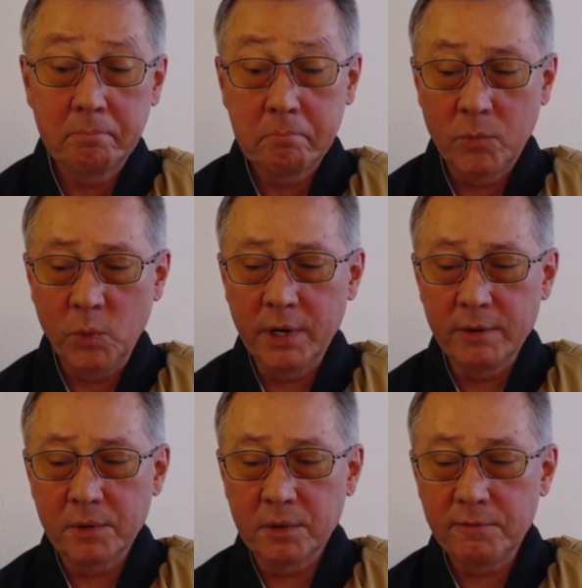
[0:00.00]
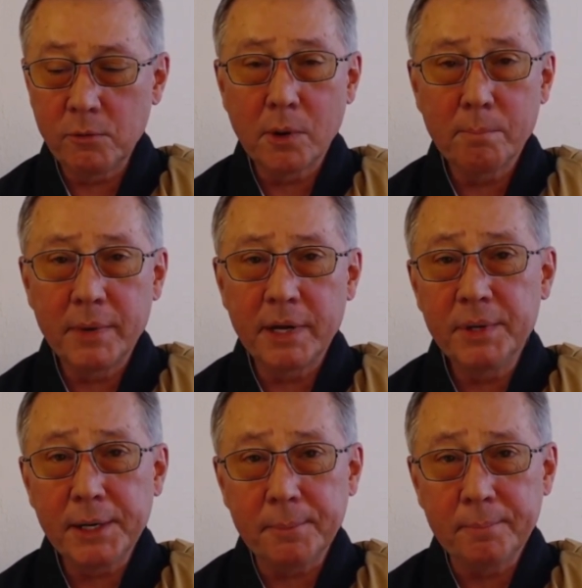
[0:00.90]
whatever the form may
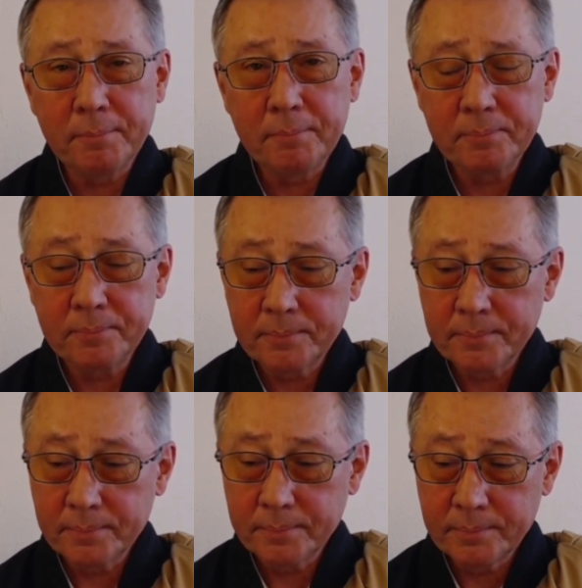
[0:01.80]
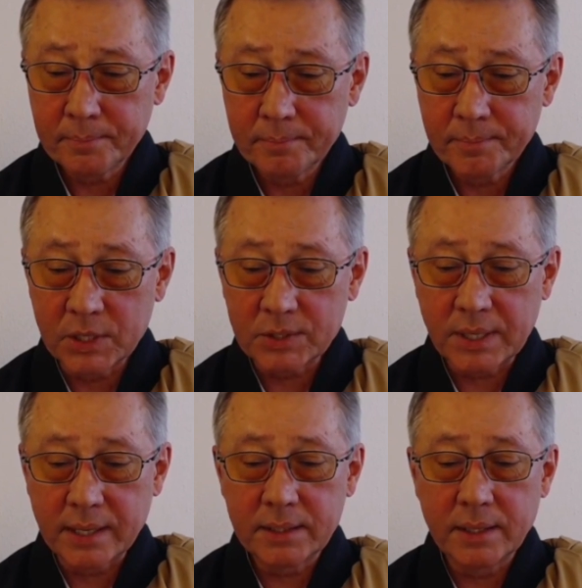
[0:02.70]
be. It's
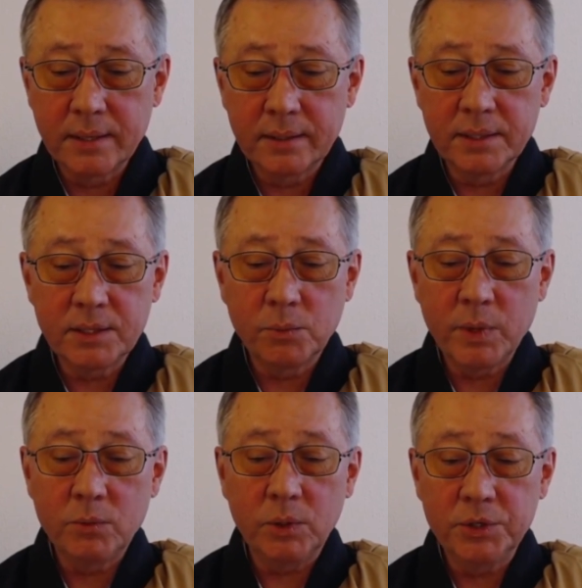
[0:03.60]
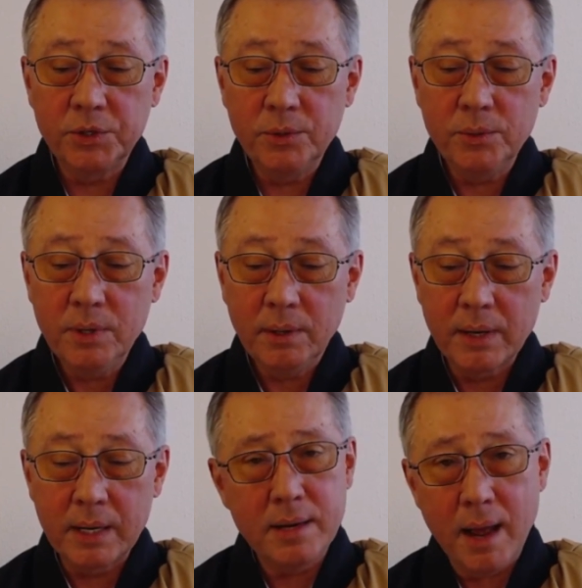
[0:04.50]
like saying this way will do
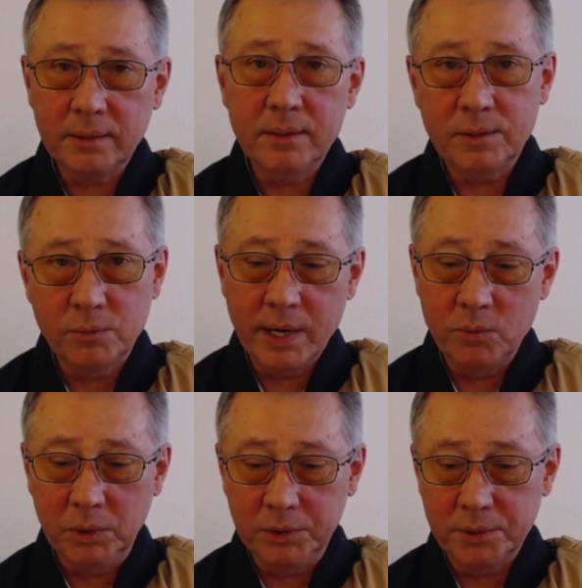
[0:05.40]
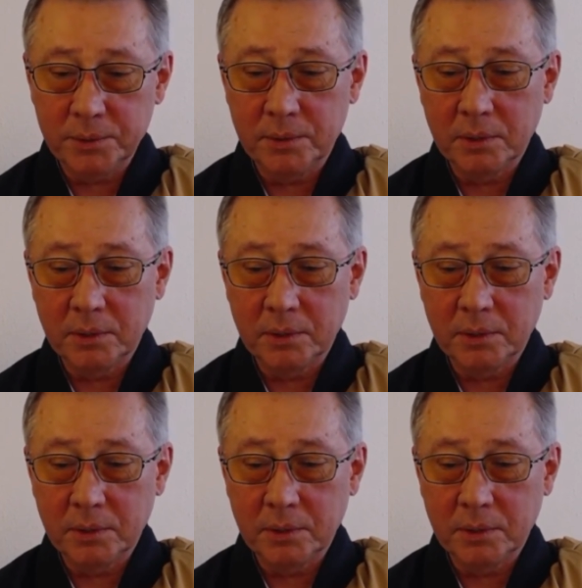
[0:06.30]
and not this way will do.